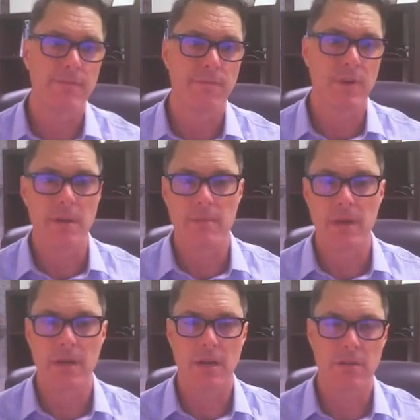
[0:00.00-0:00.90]
from
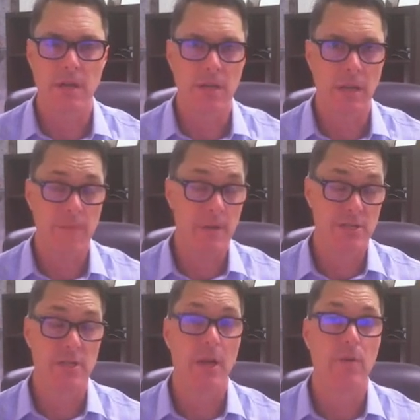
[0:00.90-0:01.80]
a
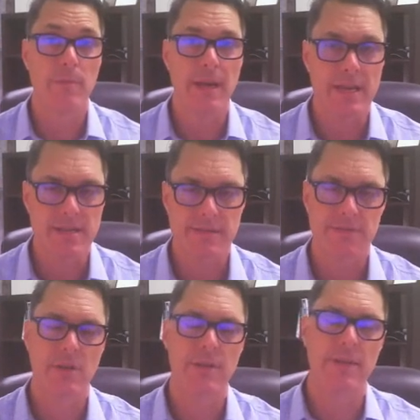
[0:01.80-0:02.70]
much lower base.
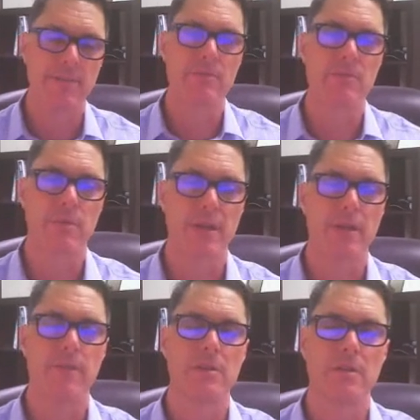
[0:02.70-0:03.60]
So that was a little bit
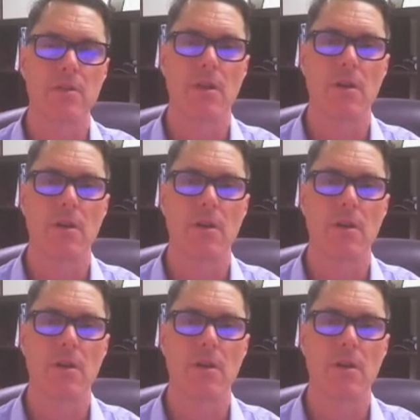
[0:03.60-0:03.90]
confusing. Sorry.